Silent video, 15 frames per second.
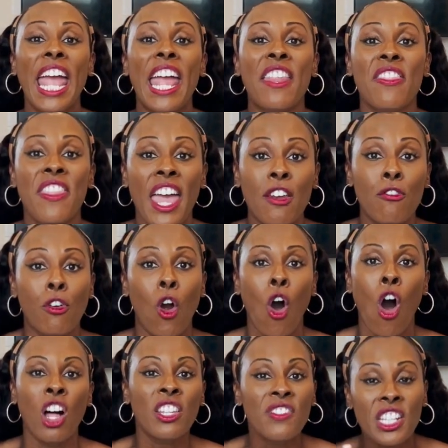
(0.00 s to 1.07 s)
and then for
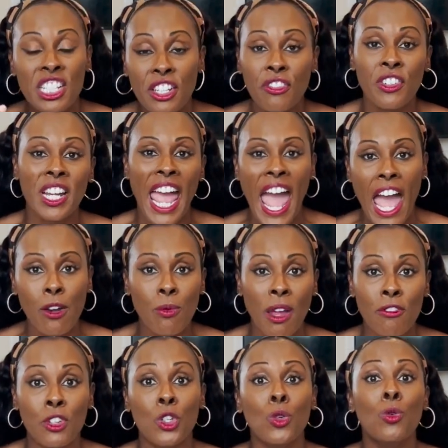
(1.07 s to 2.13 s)
all of the different ad
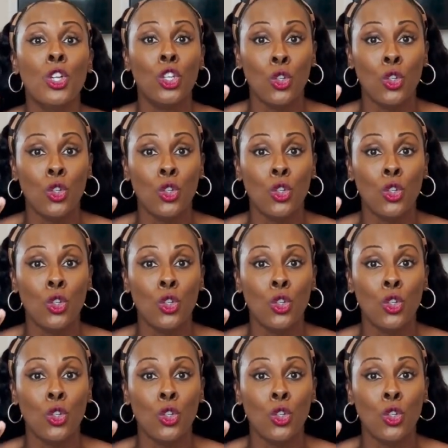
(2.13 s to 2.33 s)
revenue,